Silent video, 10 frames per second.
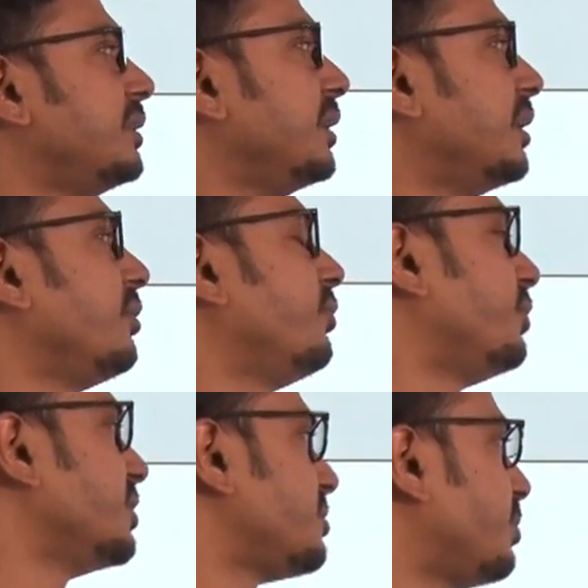here
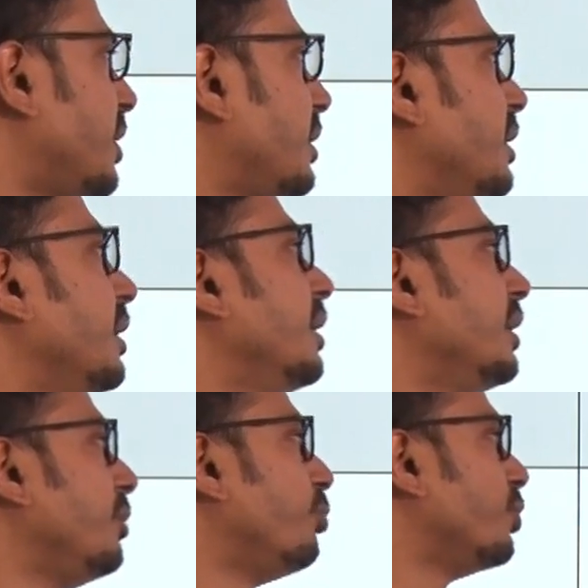first part
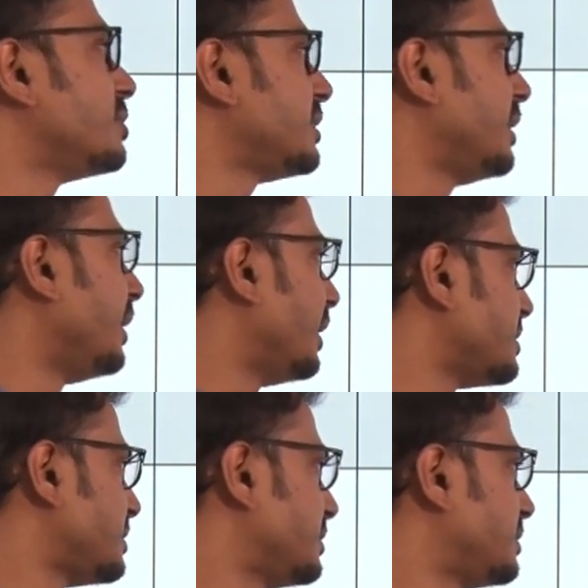reports and
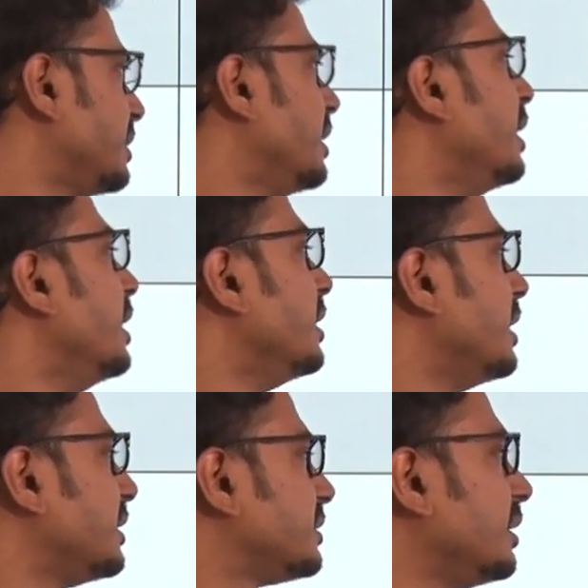indices.
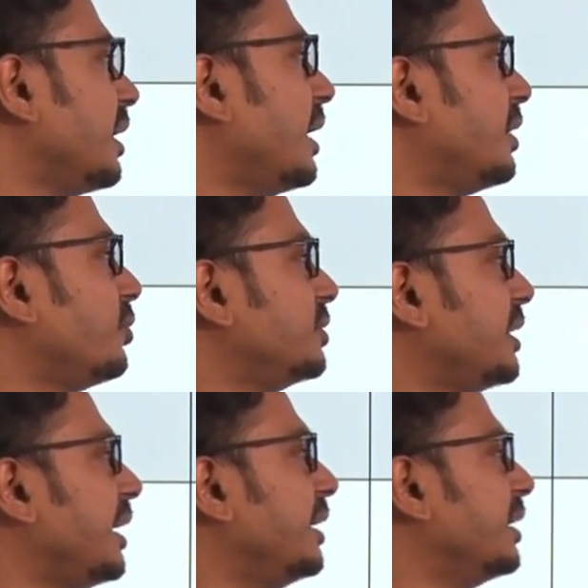National Hydrogen
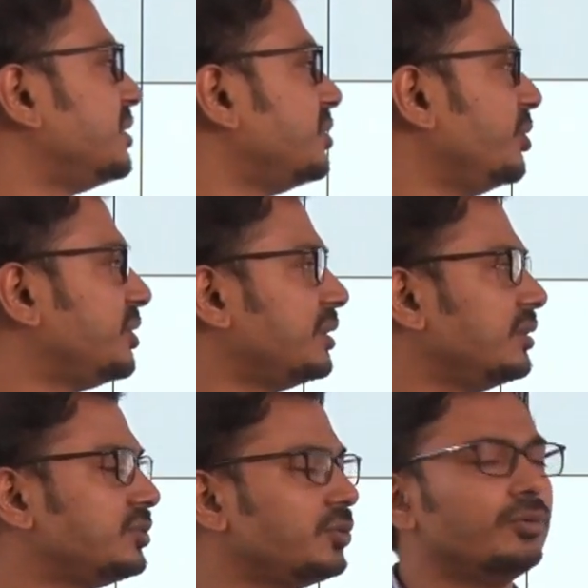Energy
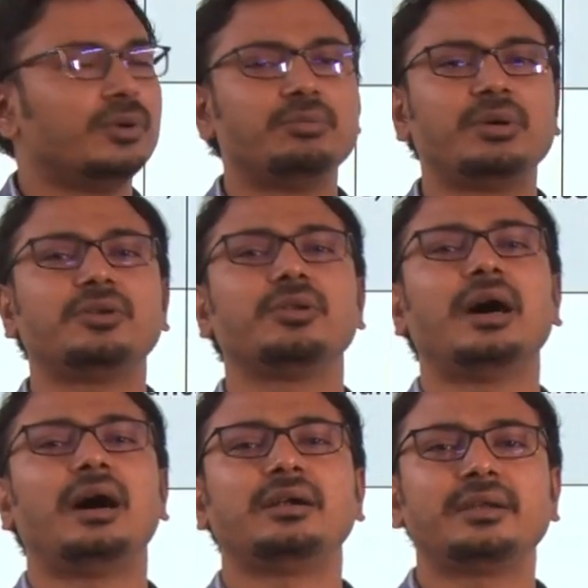Mission. So one particular
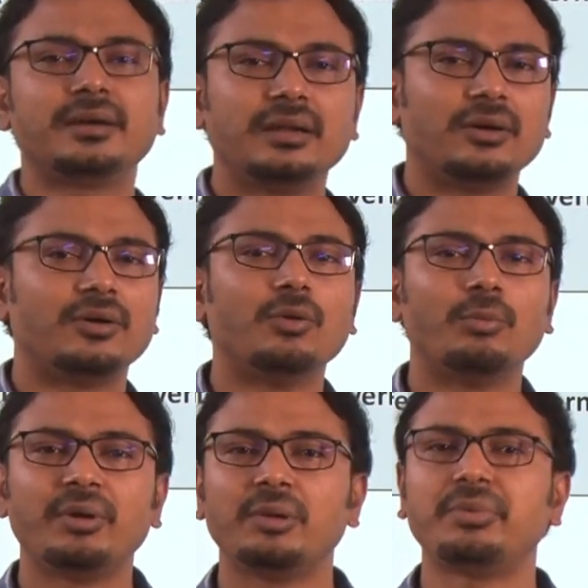article on
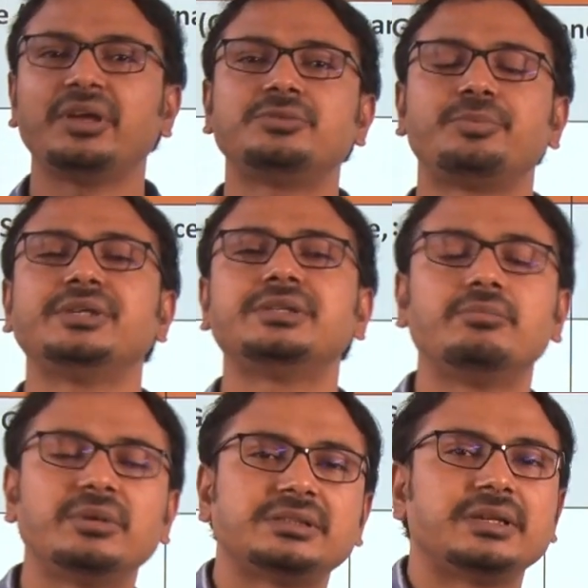OPED page, page
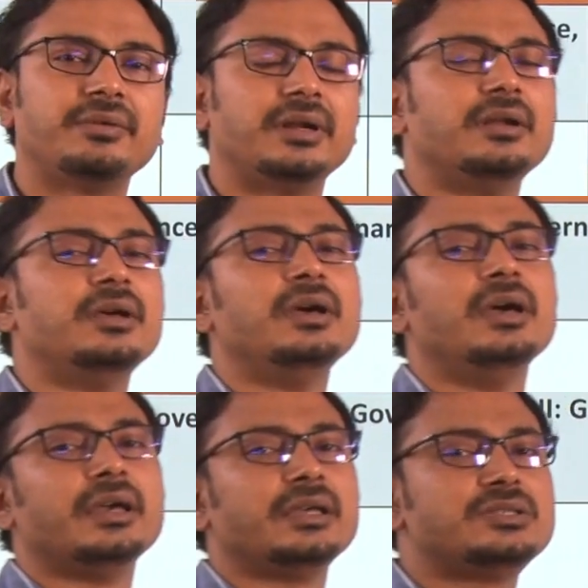number 7
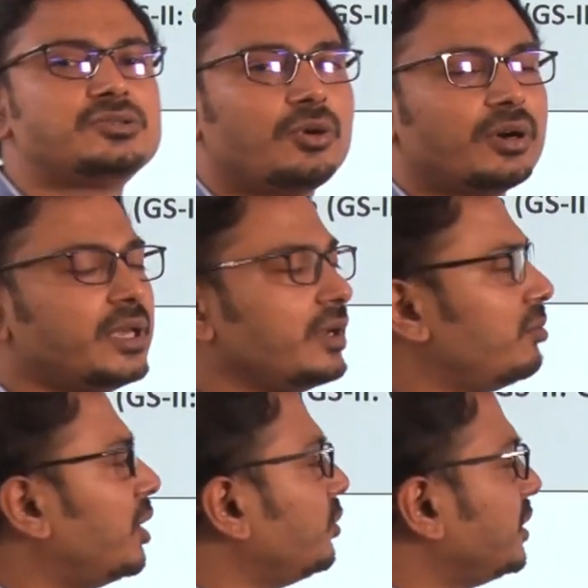is talking
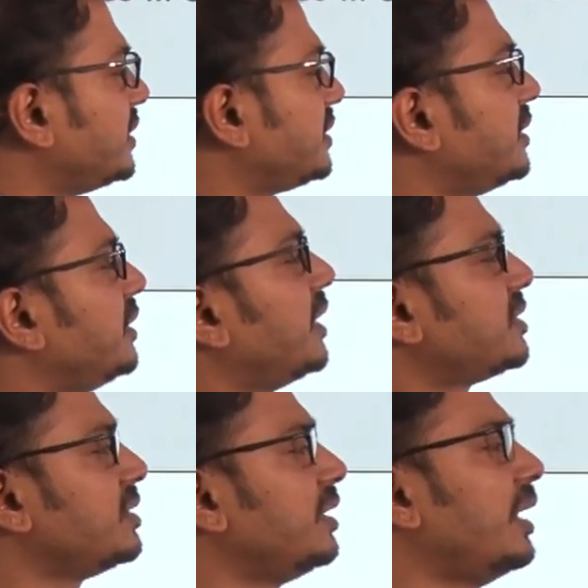about this
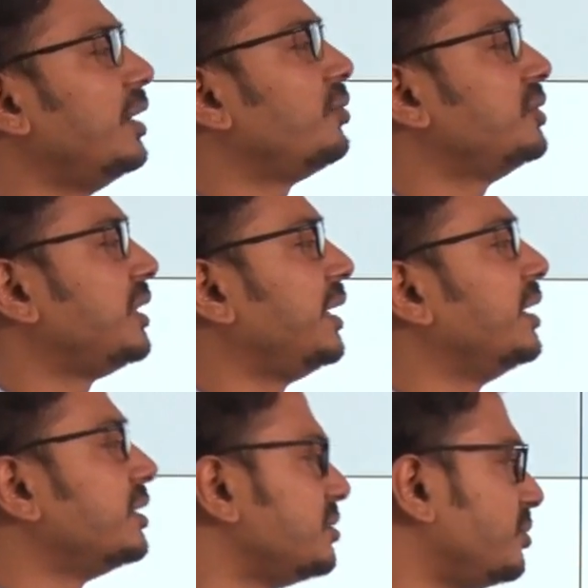National Hydrogen
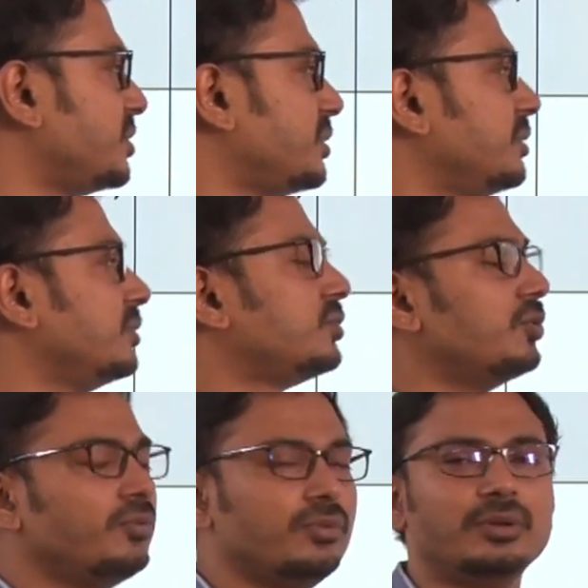Energy Mission.
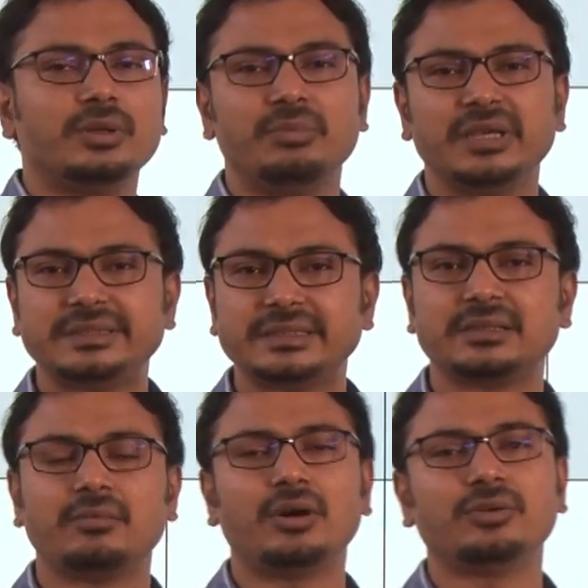So, the basics
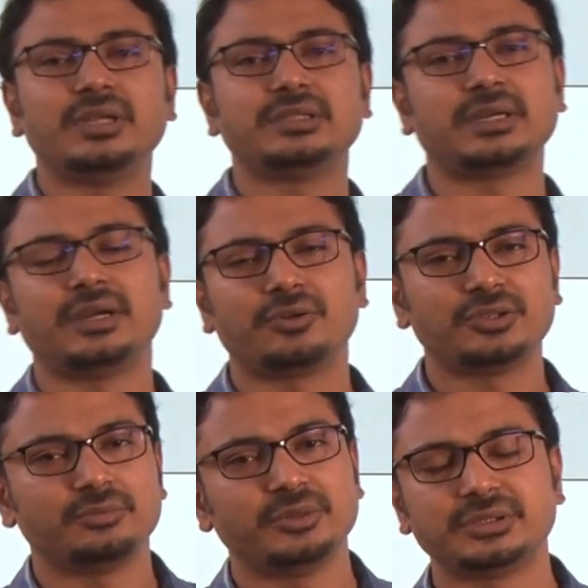about this
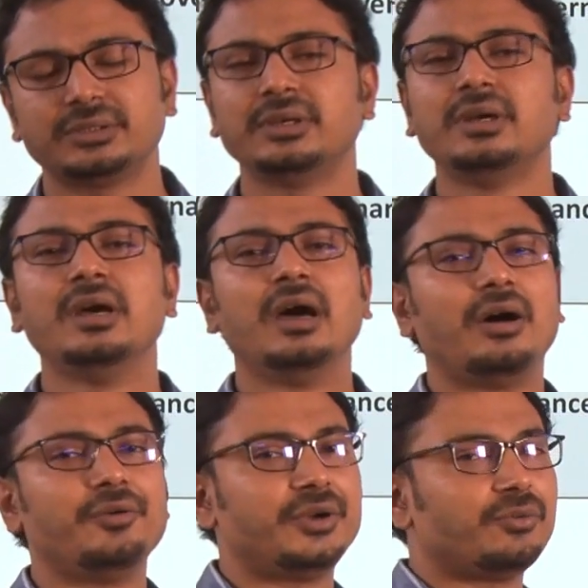hydrogen mission,
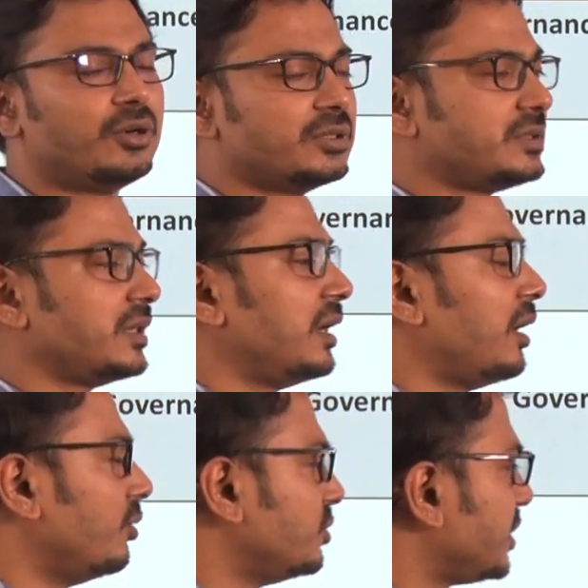how it was
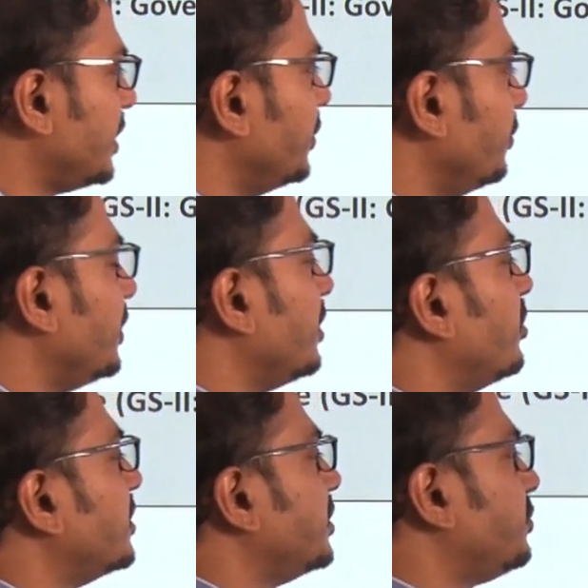announced in Union
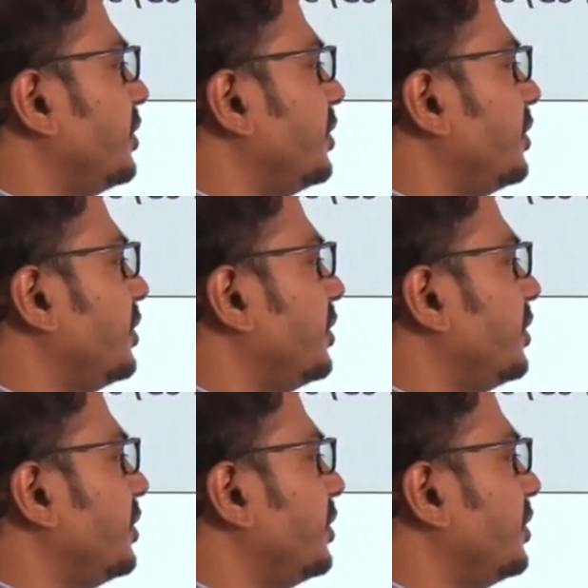Budget